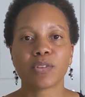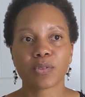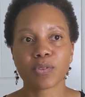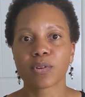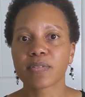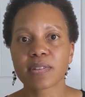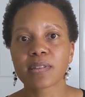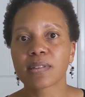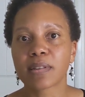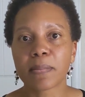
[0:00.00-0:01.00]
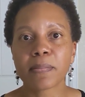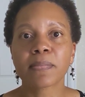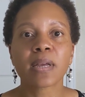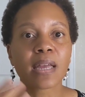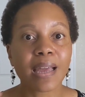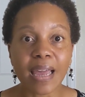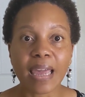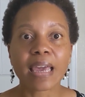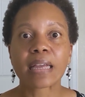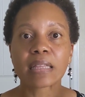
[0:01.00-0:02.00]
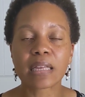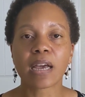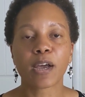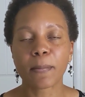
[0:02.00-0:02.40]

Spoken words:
you know, the nervous system and